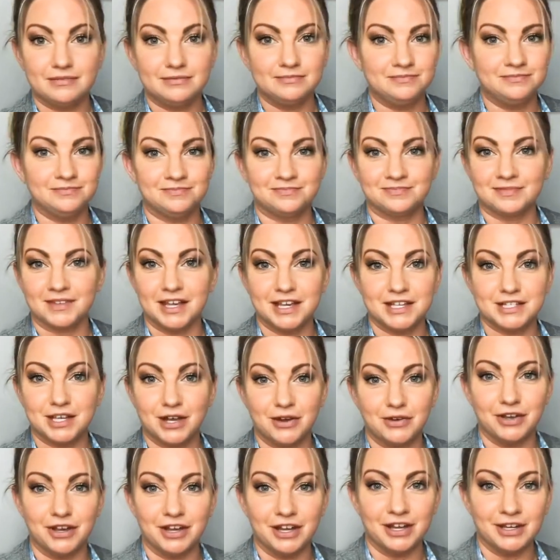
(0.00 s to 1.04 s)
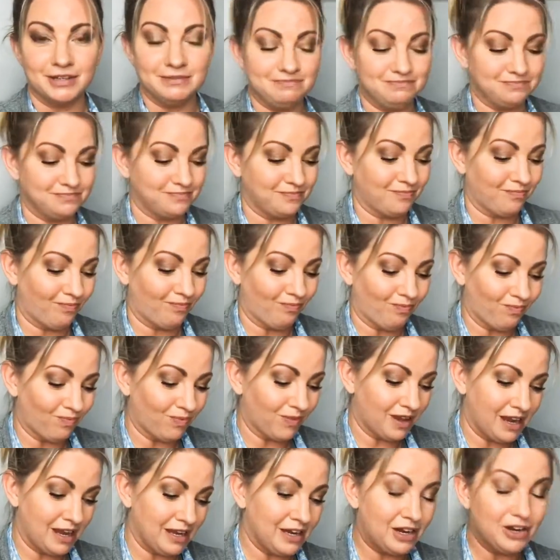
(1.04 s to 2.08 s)
it's so good,
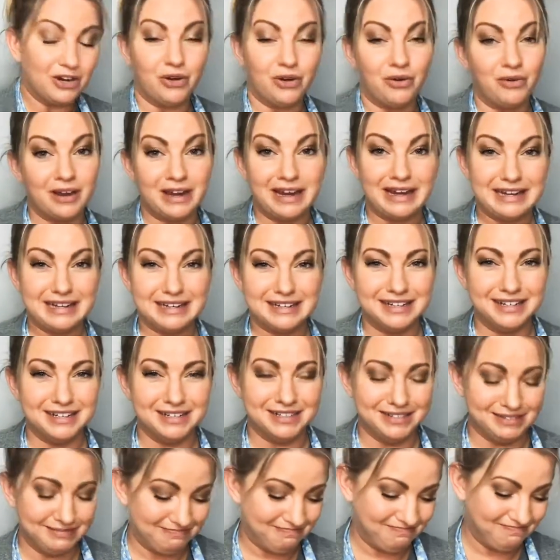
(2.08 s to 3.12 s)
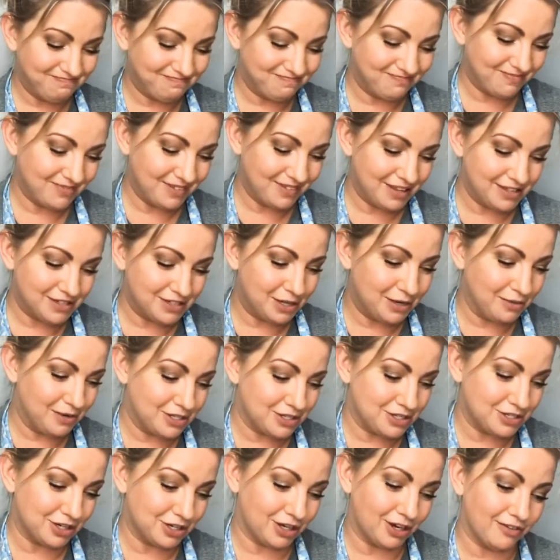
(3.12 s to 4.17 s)
and I don't eat it. It's too
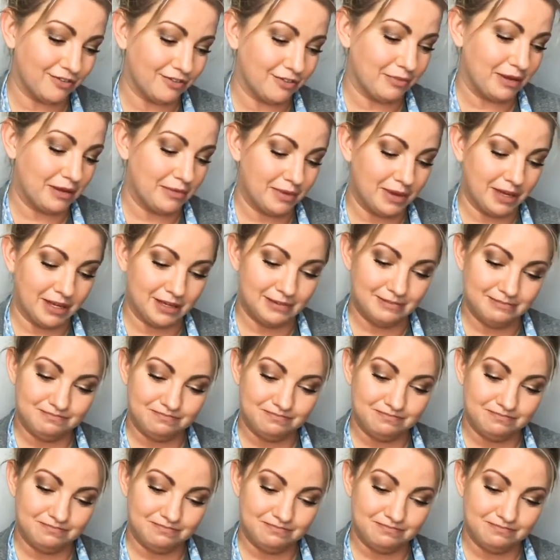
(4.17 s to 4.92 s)
much sugar for me, but